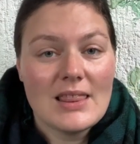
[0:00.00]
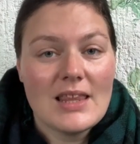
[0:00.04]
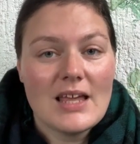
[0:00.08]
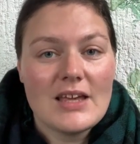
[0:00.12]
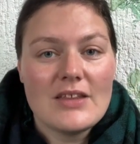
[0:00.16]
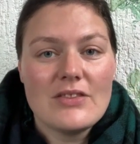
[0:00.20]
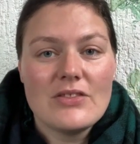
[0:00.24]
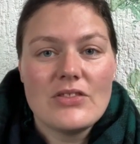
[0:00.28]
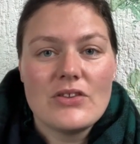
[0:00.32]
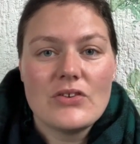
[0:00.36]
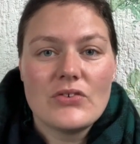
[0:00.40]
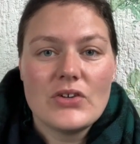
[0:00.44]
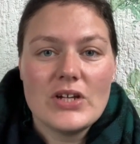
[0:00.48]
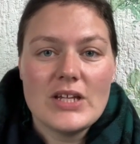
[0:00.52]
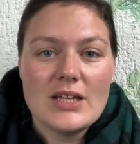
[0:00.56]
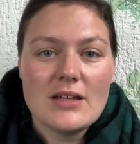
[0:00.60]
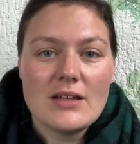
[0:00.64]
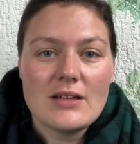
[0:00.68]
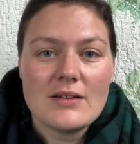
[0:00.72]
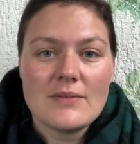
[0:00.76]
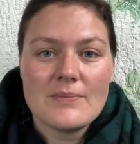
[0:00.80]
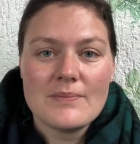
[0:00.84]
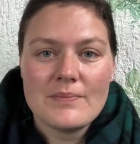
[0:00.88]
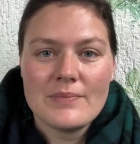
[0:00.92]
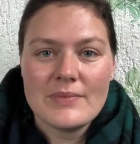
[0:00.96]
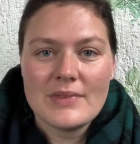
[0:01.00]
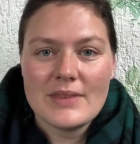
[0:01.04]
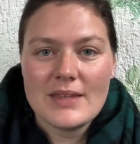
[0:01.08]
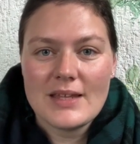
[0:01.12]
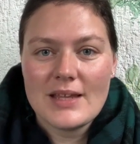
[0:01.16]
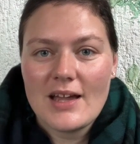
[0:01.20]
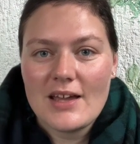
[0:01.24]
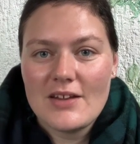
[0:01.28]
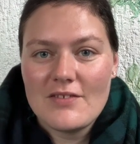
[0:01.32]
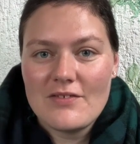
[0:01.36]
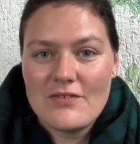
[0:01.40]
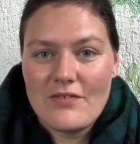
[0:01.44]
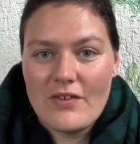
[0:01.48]
Line three,
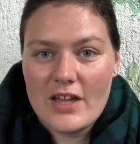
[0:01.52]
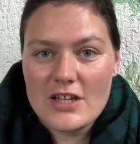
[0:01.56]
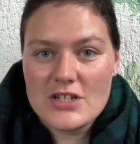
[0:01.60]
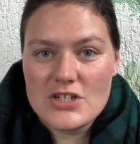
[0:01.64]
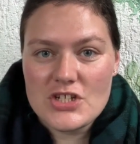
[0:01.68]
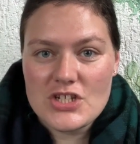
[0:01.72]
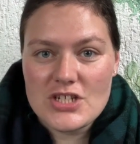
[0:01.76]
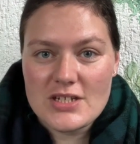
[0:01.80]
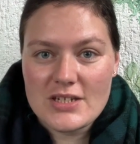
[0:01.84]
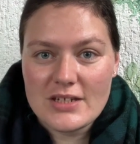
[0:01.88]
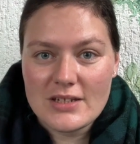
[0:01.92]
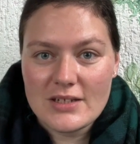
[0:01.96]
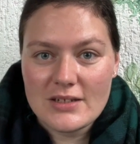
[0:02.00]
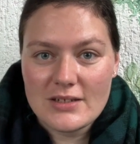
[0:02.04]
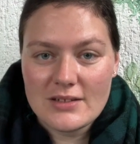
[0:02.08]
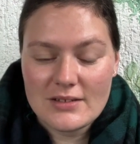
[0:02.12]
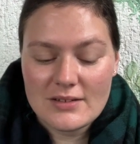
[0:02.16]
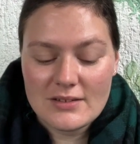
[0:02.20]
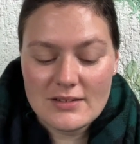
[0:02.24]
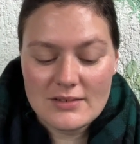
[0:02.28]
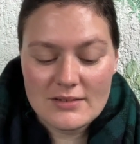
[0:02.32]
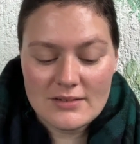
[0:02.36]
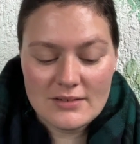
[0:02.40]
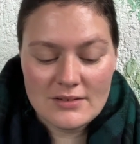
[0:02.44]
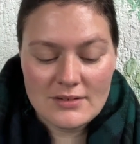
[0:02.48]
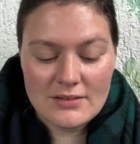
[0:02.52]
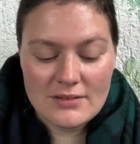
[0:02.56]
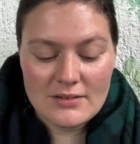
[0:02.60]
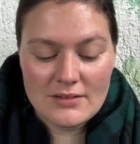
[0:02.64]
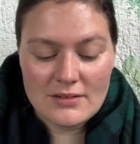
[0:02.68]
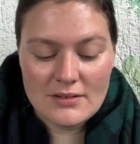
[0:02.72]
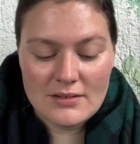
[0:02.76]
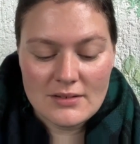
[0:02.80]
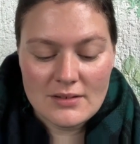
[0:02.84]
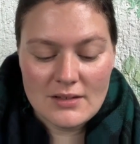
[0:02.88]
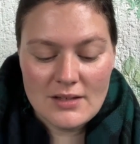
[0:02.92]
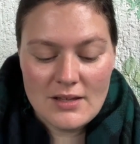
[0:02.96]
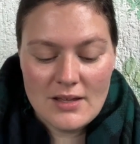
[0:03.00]
confession,
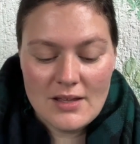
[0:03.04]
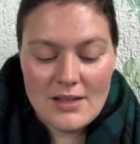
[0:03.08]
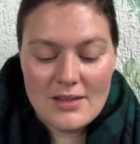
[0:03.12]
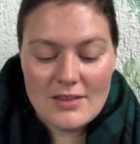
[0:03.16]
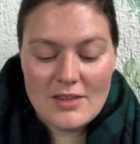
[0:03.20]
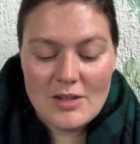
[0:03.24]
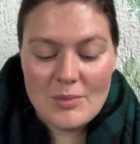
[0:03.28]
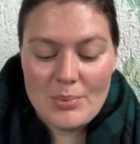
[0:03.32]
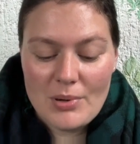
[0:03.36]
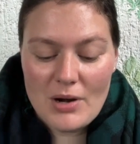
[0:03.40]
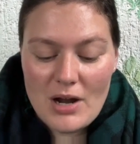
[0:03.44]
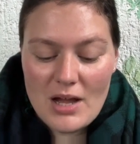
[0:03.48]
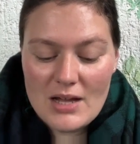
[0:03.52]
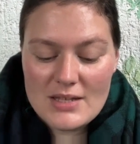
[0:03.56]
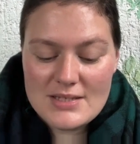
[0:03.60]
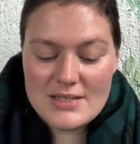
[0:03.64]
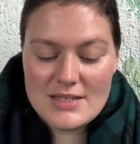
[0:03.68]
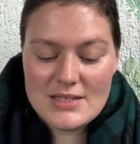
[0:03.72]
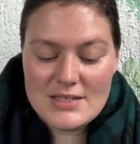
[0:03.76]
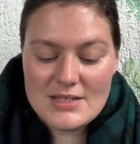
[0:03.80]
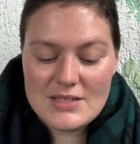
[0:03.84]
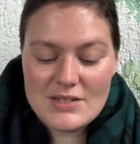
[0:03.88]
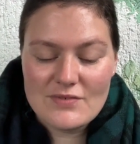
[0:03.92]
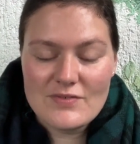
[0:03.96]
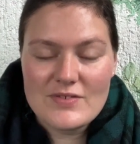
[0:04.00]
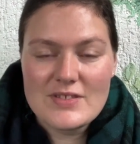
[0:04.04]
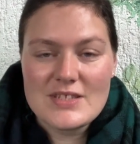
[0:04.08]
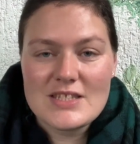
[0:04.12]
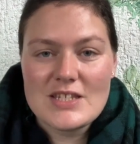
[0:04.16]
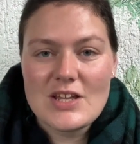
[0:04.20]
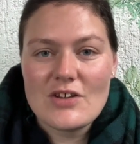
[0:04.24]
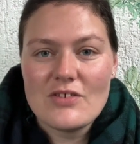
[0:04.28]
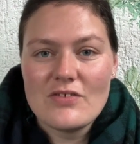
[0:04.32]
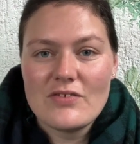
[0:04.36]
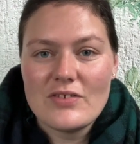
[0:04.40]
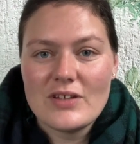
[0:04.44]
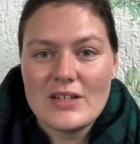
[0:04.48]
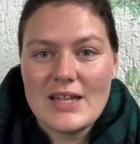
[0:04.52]
the process of
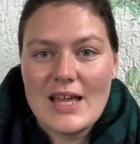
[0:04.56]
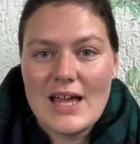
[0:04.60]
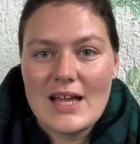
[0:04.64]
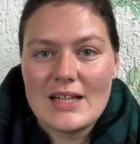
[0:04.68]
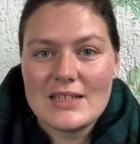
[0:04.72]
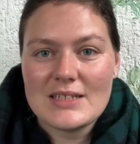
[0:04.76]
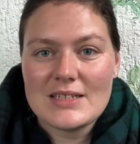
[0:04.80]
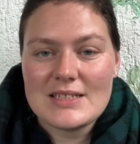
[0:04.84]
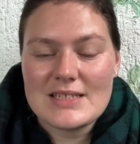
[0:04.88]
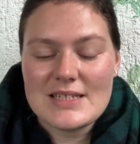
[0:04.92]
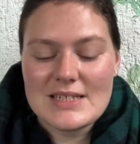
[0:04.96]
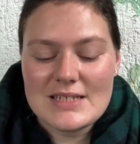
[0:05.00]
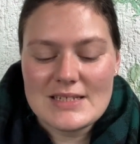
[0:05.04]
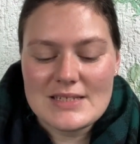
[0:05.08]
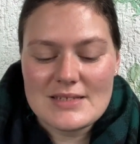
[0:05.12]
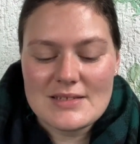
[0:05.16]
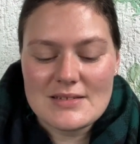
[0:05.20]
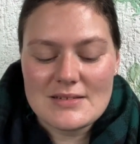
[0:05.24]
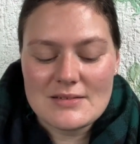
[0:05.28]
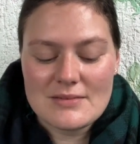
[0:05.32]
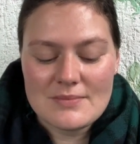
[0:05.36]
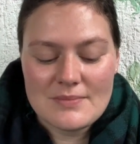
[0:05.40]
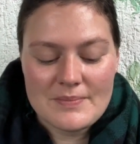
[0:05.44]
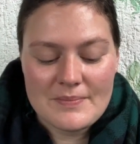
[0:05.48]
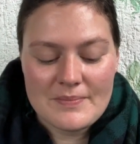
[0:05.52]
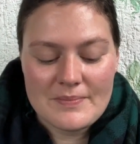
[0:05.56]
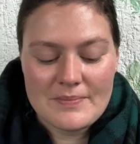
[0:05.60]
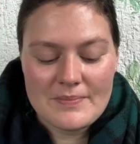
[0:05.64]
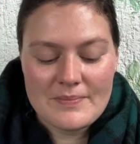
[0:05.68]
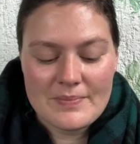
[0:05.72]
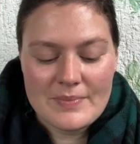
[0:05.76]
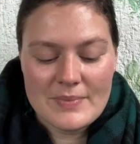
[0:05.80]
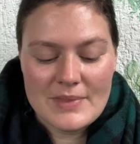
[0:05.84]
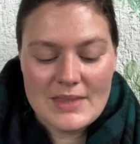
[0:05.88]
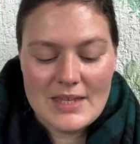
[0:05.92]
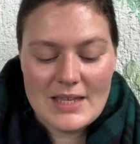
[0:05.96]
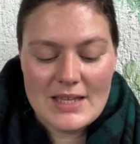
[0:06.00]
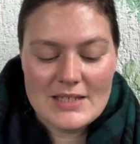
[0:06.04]
self analysis.
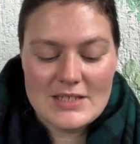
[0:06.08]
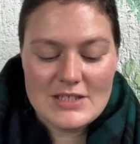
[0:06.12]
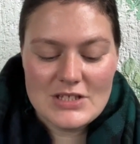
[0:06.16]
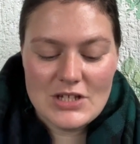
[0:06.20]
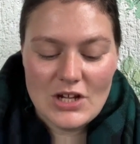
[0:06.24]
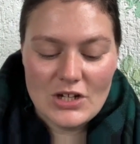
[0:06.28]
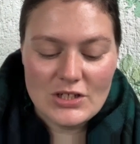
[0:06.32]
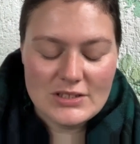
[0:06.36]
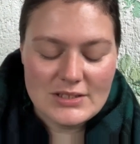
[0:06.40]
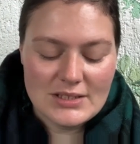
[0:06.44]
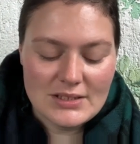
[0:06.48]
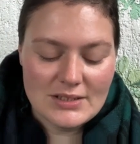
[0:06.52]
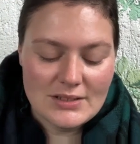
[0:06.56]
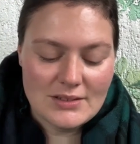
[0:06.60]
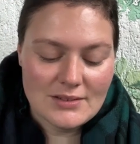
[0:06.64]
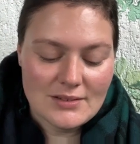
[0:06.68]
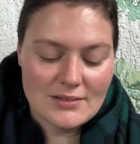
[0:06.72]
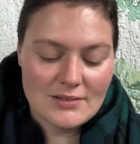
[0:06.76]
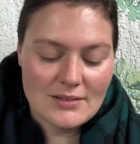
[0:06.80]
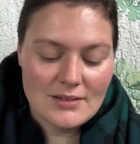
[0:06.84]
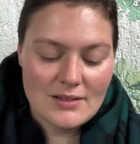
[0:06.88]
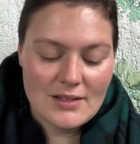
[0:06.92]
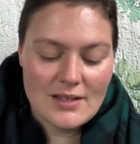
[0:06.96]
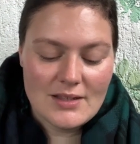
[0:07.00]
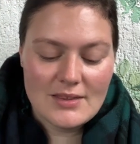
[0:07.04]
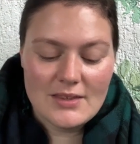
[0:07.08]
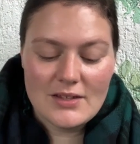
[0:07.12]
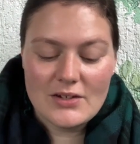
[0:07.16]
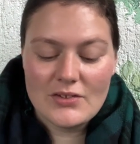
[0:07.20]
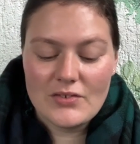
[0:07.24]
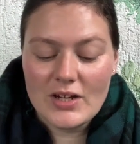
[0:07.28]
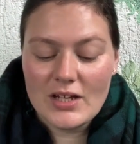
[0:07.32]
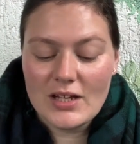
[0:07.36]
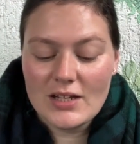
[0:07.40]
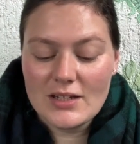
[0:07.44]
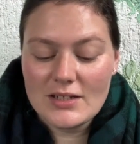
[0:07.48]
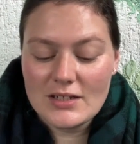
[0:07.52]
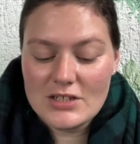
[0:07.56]
Exalted, the
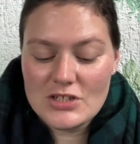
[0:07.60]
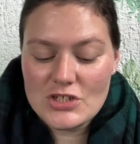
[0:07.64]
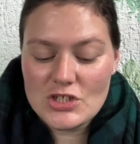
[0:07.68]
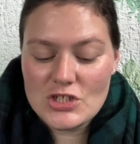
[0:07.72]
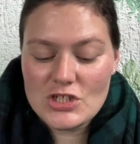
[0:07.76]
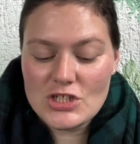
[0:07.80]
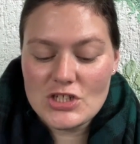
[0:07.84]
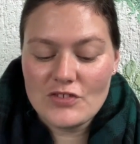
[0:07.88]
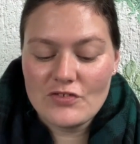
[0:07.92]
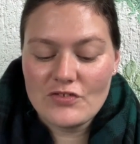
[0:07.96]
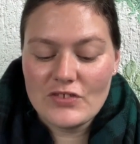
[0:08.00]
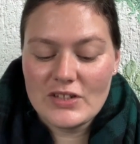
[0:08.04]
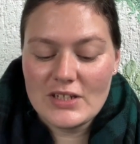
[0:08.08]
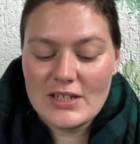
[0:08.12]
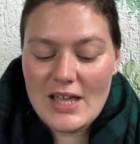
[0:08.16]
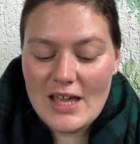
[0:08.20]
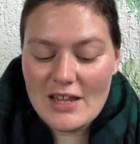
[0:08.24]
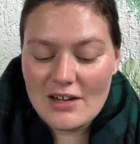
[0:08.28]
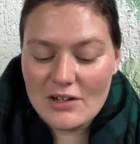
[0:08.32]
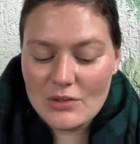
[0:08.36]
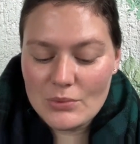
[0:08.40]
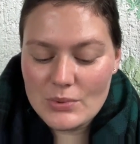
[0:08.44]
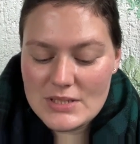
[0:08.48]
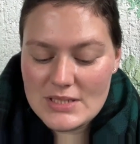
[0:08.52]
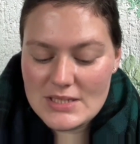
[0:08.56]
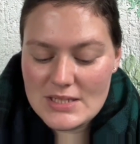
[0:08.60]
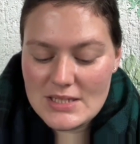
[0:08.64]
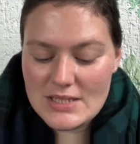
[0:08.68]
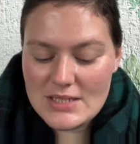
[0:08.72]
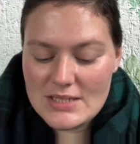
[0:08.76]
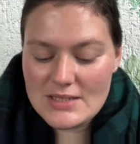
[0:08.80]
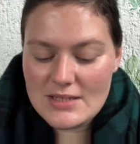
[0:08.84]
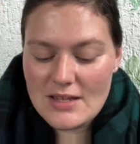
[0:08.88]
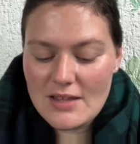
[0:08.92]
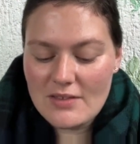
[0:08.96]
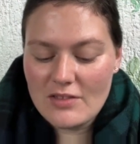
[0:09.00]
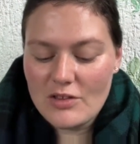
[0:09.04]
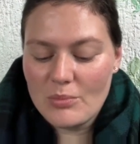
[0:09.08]
recognition of
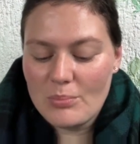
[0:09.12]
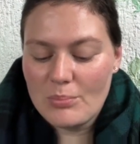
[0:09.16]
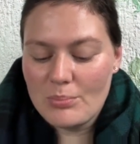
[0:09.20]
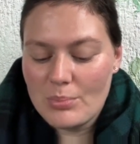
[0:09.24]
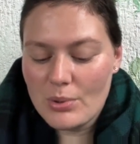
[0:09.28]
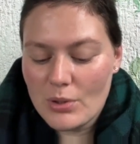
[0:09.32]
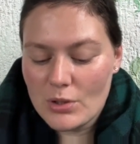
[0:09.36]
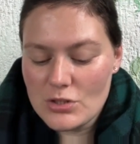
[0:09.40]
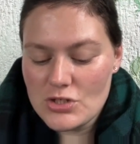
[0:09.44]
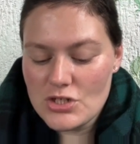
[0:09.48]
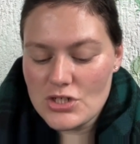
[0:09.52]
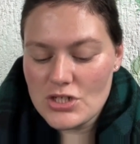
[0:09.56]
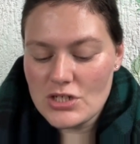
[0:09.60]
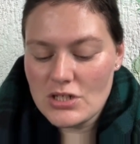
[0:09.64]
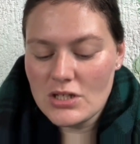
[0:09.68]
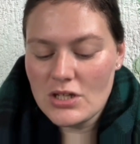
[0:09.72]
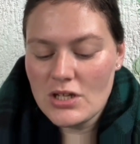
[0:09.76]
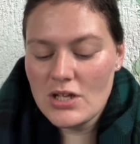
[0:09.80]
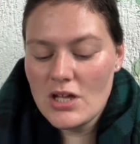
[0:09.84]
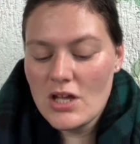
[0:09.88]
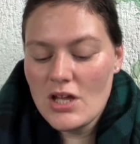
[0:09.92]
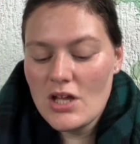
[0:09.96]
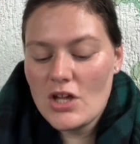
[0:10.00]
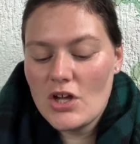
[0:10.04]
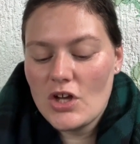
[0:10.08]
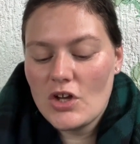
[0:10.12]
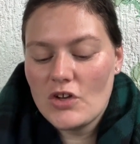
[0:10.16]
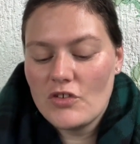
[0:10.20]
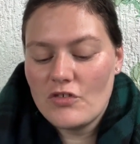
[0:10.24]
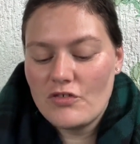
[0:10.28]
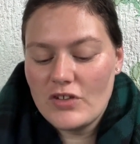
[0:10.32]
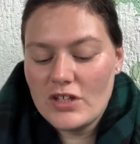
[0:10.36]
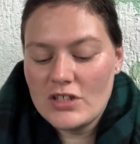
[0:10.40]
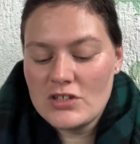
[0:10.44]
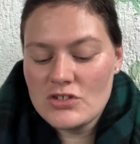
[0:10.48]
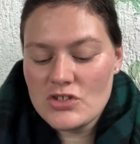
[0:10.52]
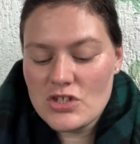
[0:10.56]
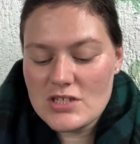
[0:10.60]
inadequacies and the purging
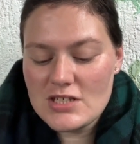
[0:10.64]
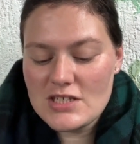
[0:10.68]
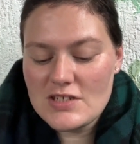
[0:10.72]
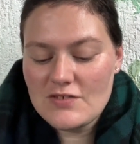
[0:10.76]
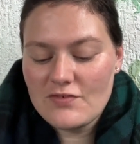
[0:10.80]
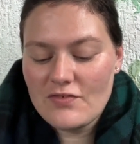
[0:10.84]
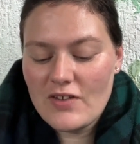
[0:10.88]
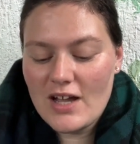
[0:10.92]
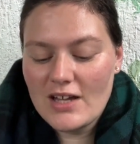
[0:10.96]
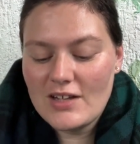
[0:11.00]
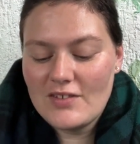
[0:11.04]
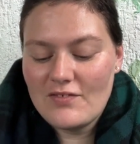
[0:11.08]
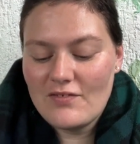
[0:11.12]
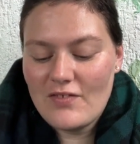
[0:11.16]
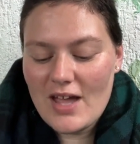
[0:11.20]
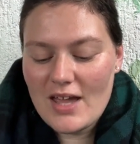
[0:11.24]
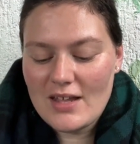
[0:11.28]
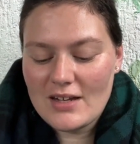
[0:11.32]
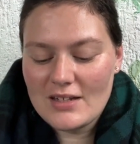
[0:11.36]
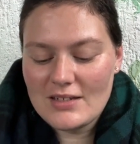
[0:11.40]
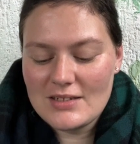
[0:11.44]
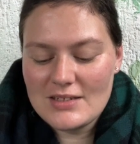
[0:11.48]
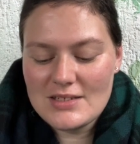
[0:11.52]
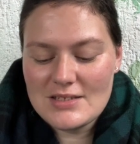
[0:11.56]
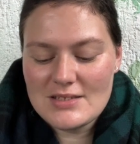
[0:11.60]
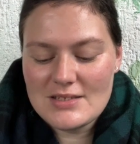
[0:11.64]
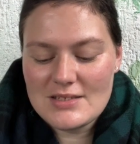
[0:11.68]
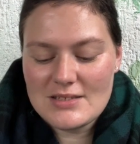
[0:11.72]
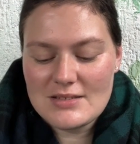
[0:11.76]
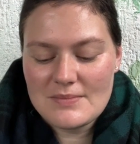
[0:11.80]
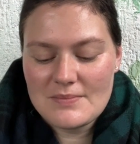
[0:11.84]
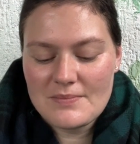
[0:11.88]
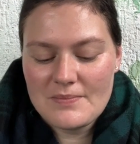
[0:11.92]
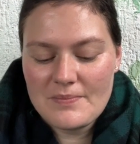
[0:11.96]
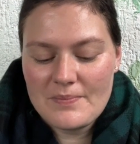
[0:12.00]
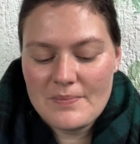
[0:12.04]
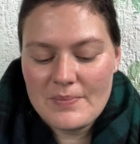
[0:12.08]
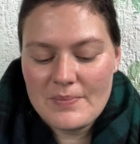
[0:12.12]
of unjustified vanities